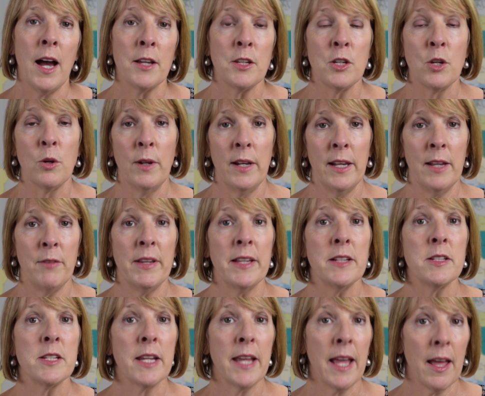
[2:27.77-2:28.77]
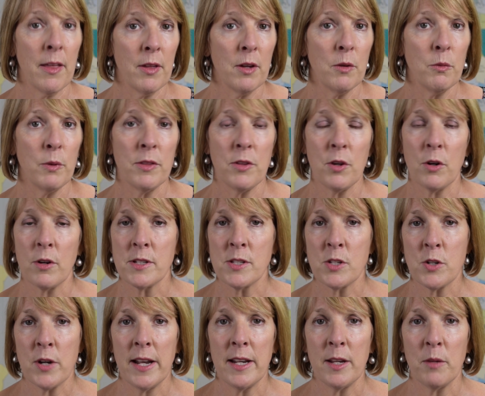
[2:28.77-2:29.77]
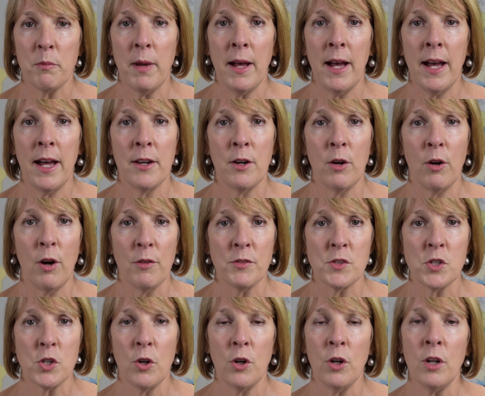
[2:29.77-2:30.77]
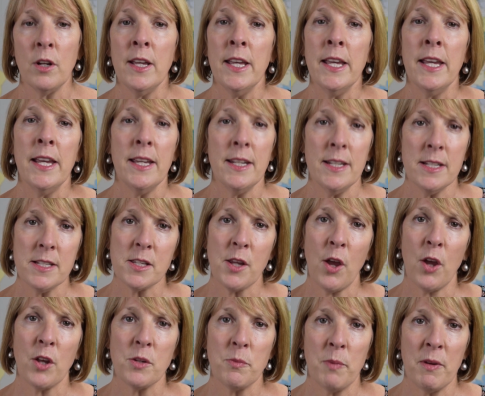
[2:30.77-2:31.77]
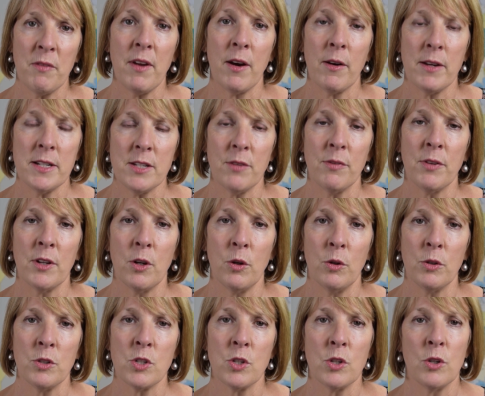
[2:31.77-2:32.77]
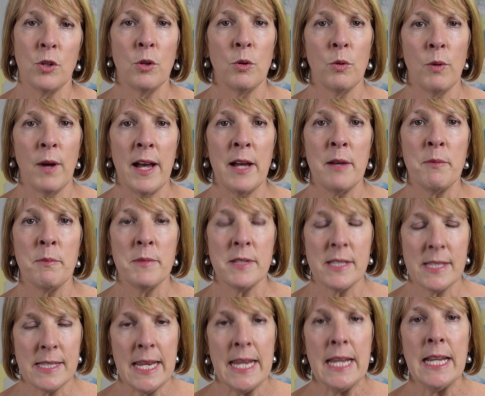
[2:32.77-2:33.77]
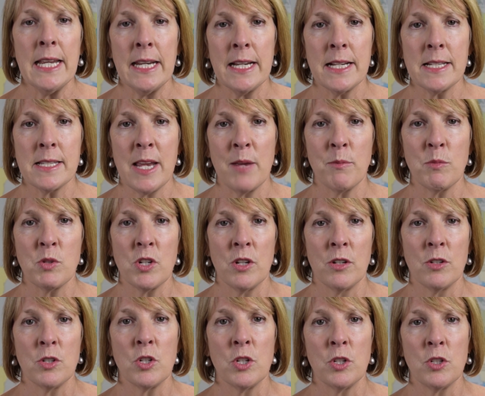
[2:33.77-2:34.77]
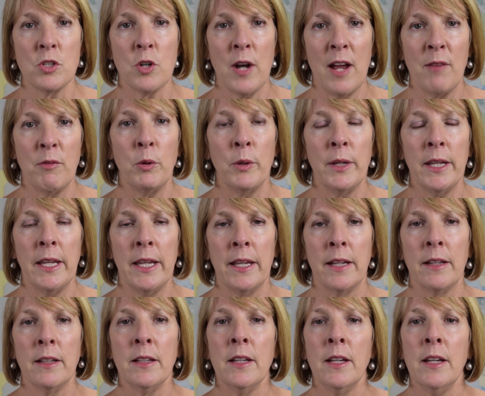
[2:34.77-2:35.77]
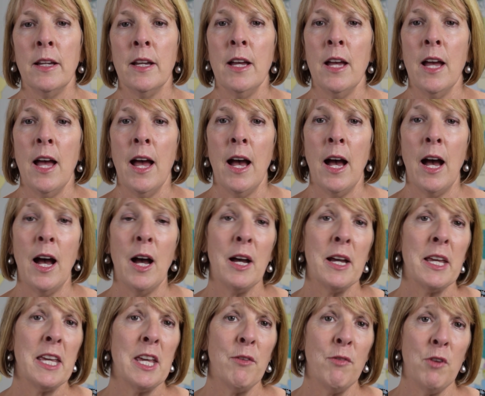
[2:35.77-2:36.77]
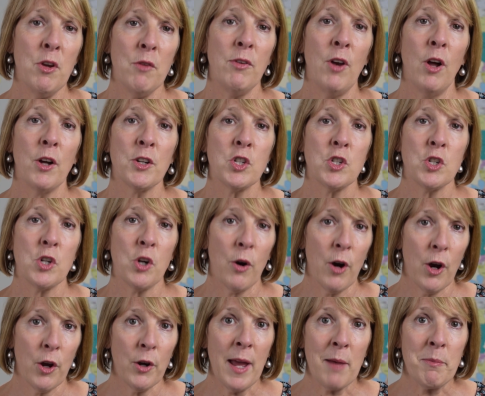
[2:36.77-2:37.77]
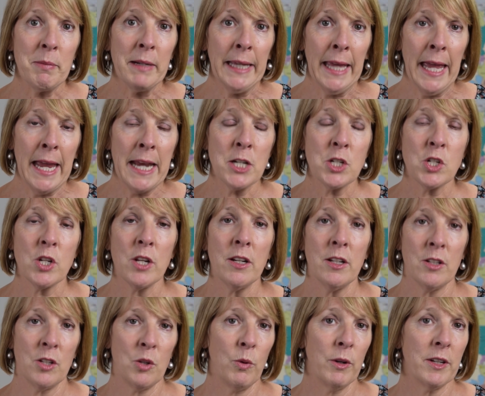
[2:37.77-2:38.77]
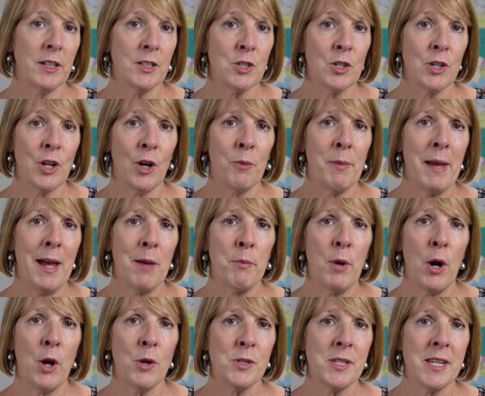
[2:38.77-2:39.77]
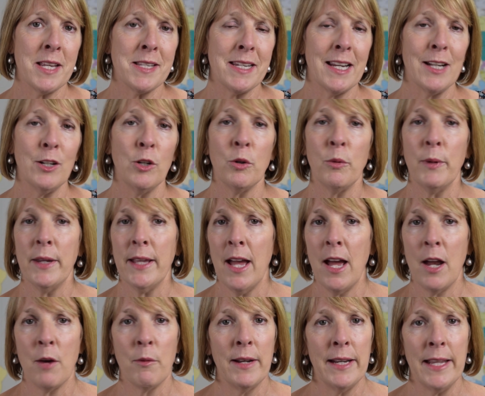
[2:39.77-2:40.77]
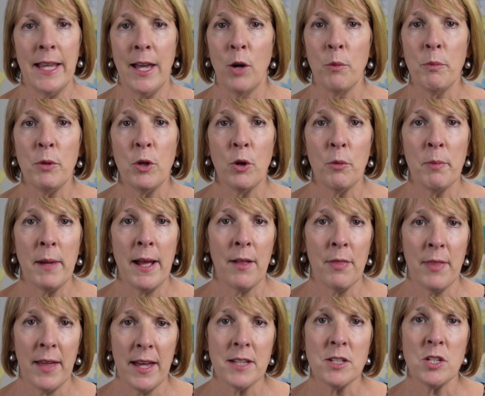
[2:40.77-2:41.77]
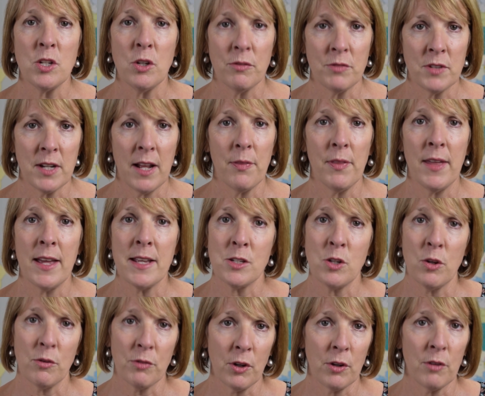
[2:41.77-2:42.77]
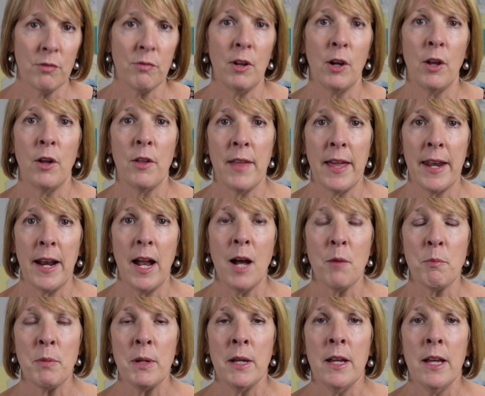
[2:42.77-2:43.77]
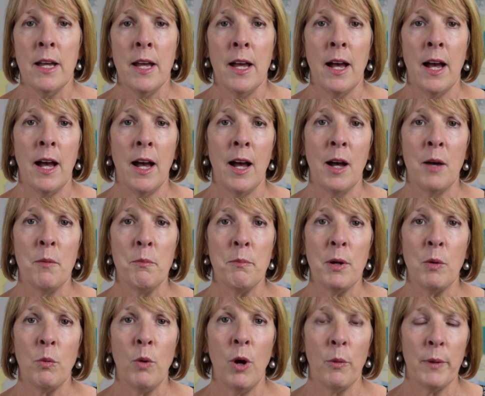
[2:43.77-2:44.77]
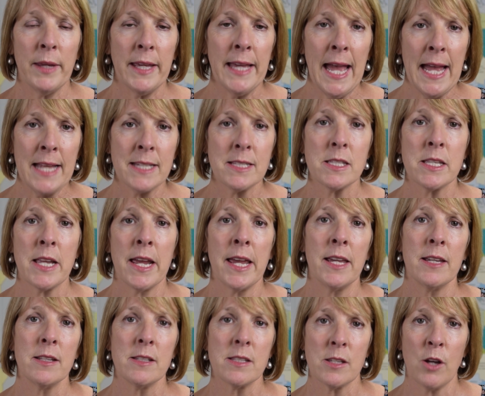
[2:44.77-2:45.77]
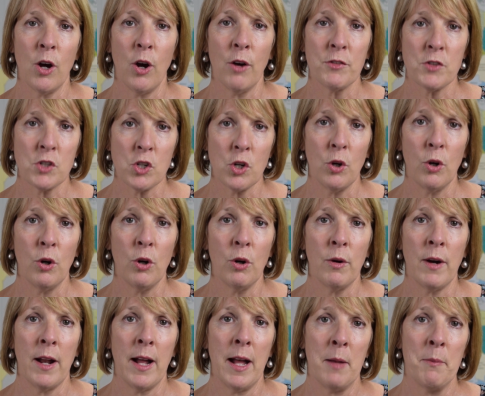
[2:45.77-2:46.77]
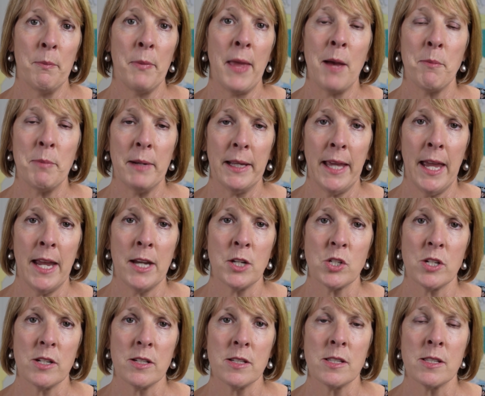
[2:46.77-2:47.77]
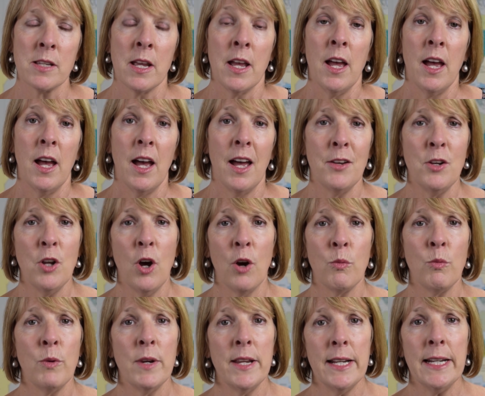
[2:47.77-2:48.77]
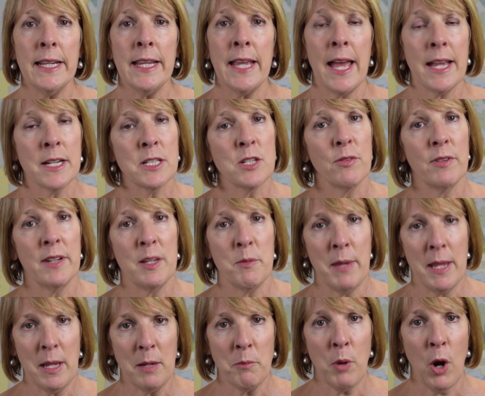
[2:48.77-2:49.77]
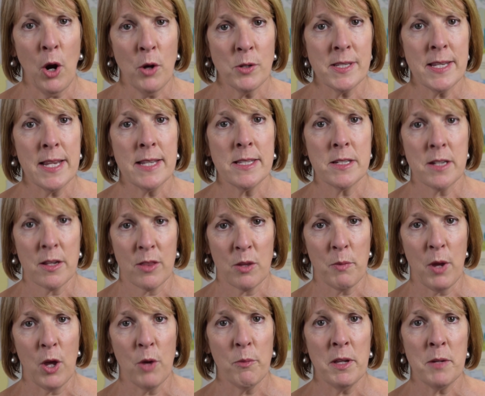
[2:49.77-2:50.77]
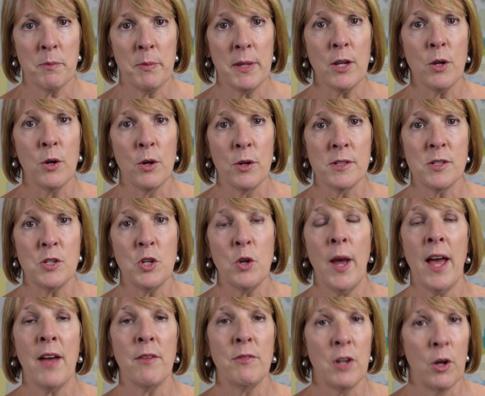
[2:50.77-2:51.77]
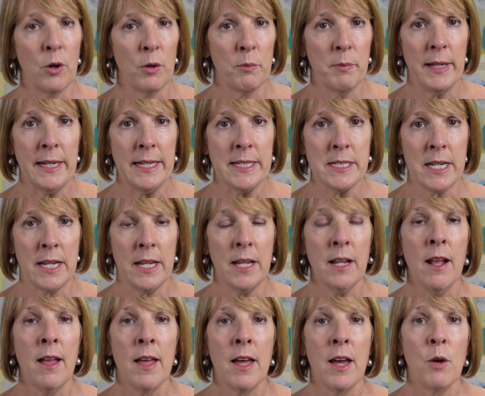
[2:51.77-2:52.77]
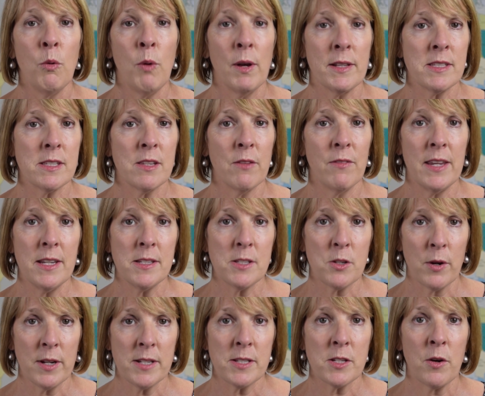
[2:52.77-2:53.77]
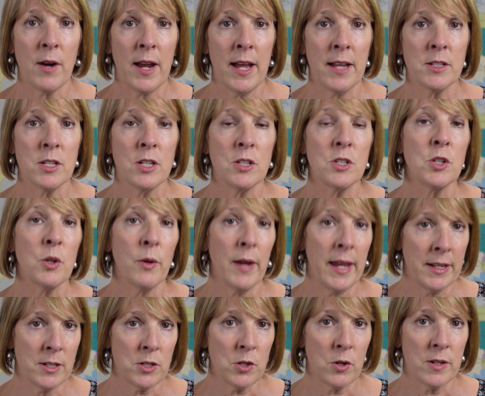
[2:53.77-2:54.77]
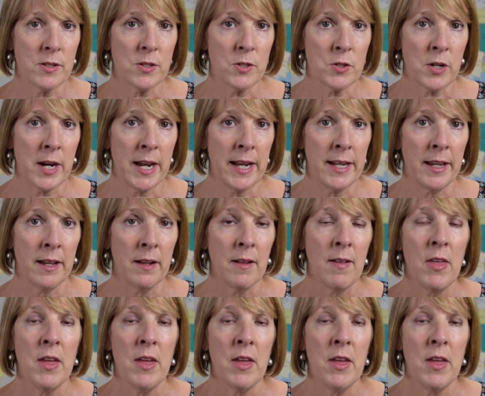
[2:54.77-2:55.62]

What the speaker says: you are living together with your Australian partner offshore, it is going to be very difficult to seek an exemption to travel here. If you've lodged your own application and you're wanting to know about processing, look, we can't really help you about that. You've done that, you've got to follow that up. But what we can say is offshore applications are not really actively being processed at the moment, because you have no ability, once the visa is granted, to enter Australia.